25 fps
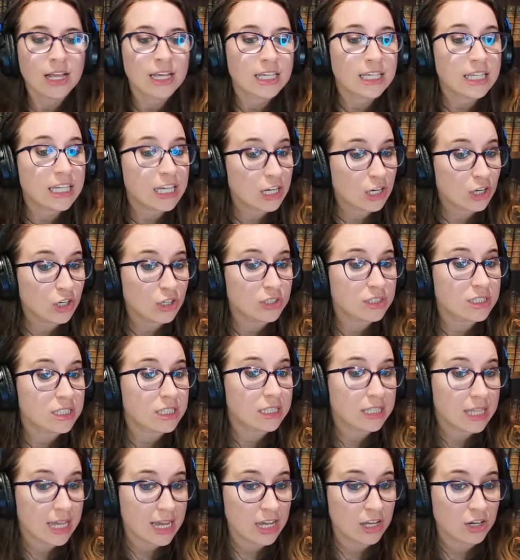Years
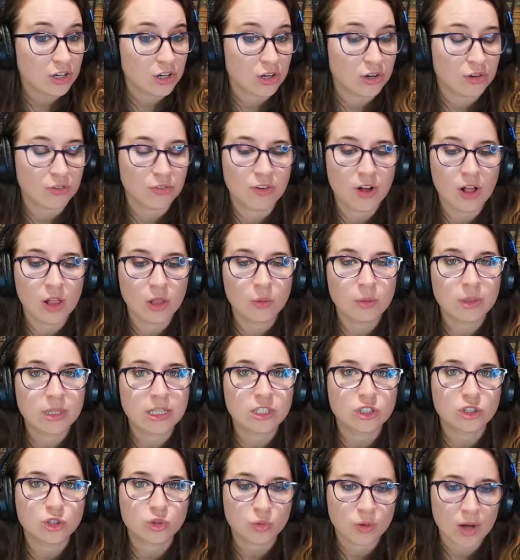later, following
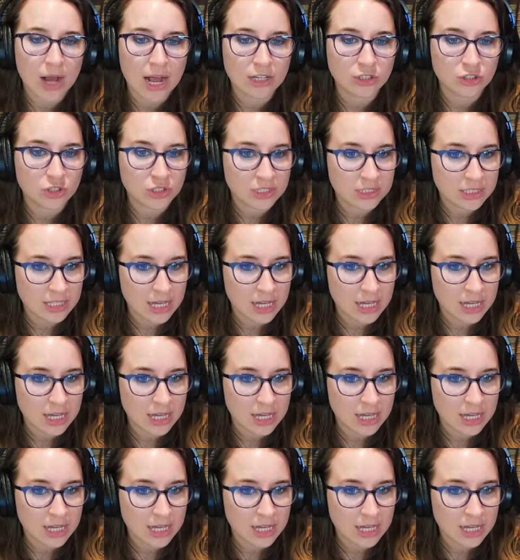the tragic